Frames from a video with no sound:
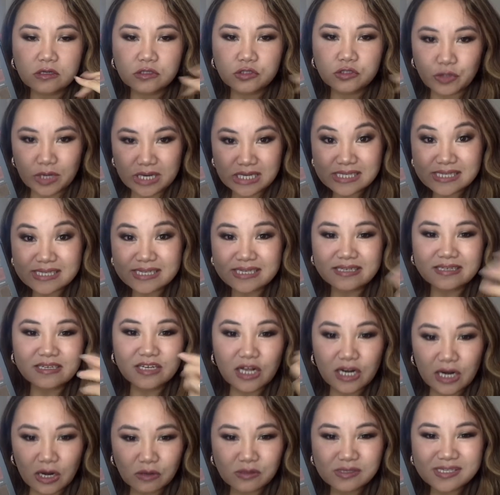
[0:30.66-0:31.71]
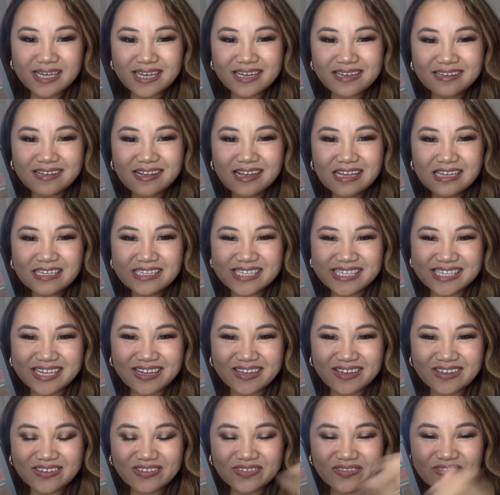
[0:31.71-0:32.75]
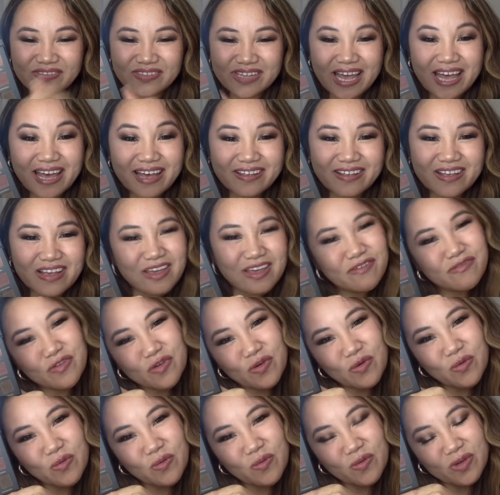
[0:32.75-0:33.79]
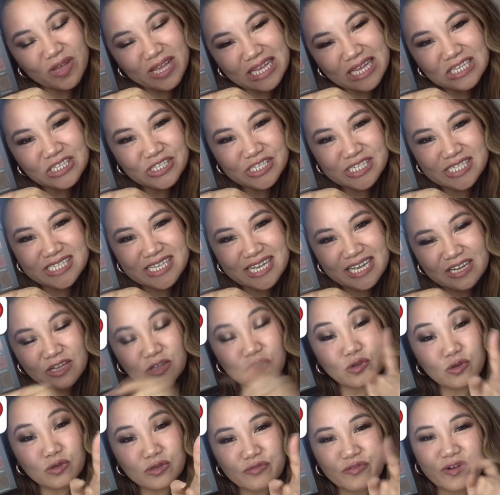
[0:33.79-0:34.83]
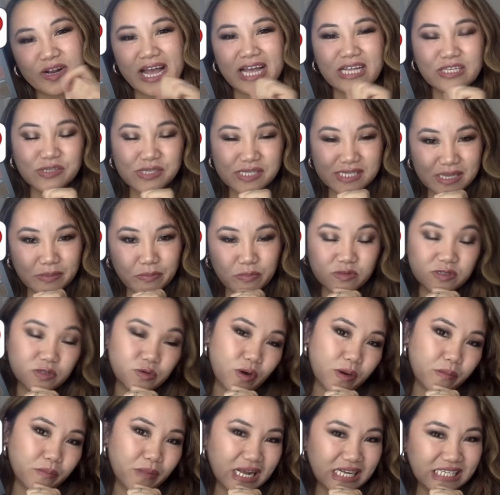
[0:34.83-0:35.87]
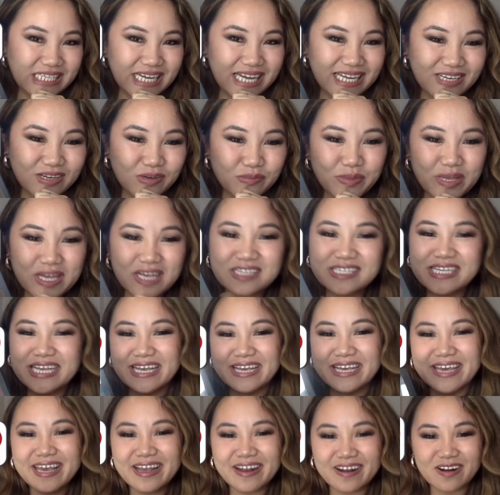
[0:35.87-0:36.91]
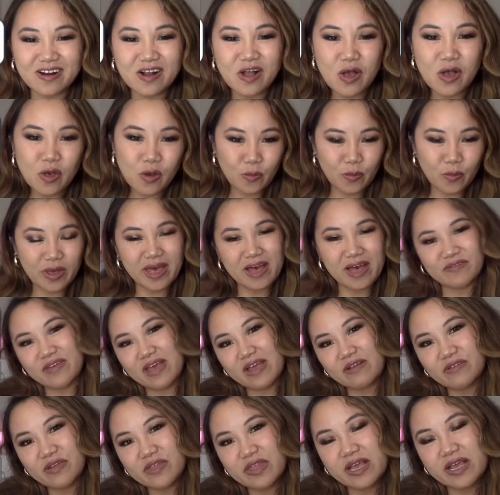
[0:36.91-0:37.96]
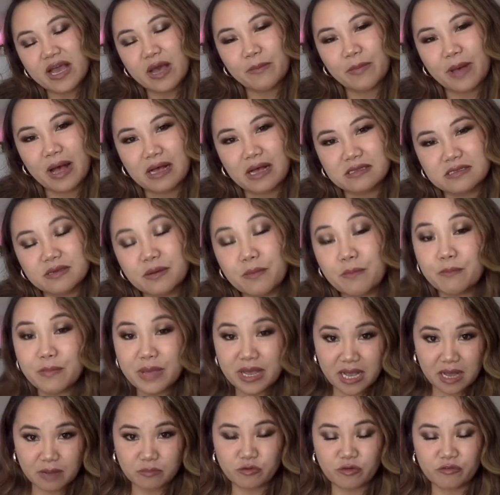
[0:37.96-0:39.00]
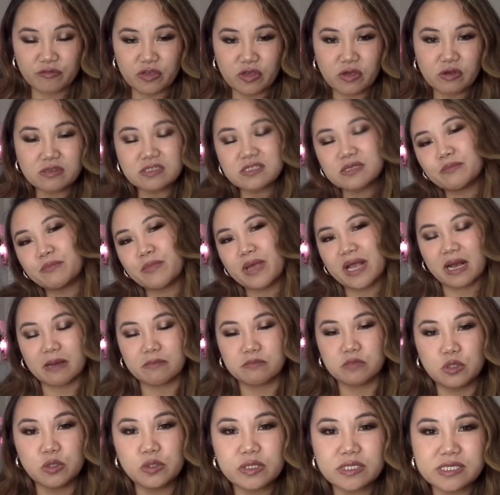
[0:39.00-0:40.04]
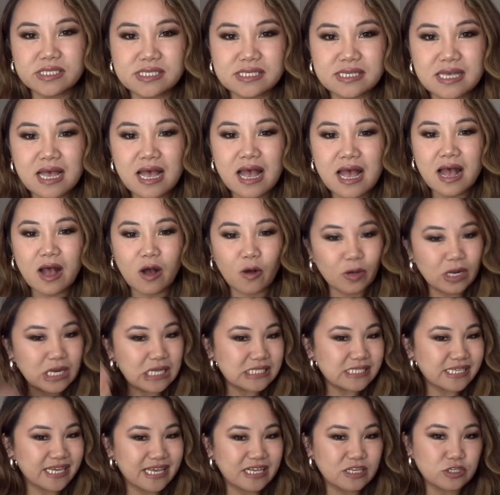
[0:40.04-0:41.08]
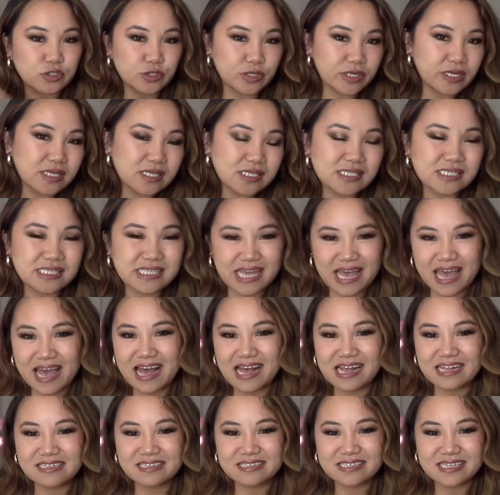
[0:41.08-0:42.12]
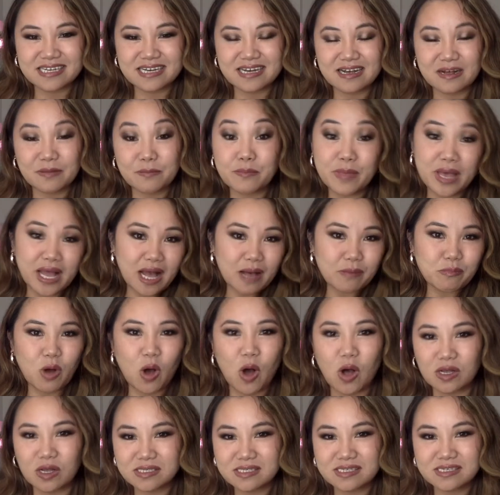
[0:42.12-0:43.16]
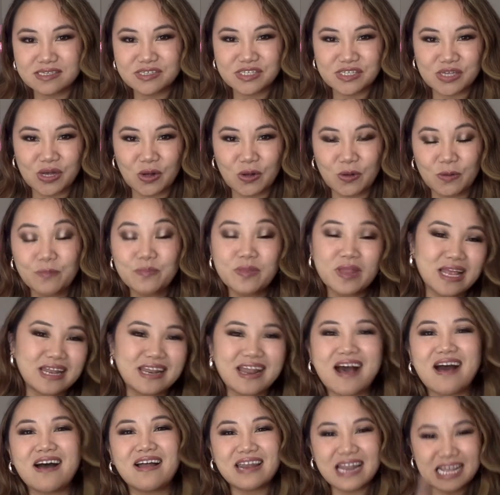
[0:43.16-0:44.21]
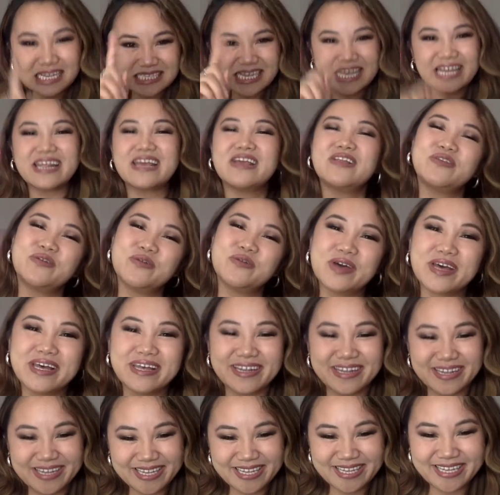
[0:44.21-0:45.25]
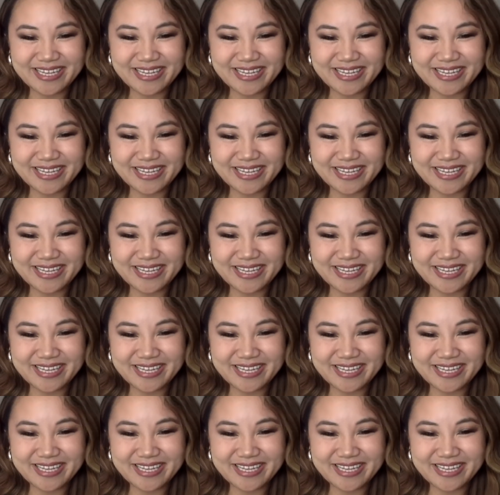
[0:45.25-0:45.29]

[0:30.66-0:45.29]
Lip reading: dressing clothing. So yeah, if you're interested, don't forget to subscribe my channel, because in here we have everything about makeup reviews, makeup looks, oily skin tricks, and makeup hauls. So now let's get into it.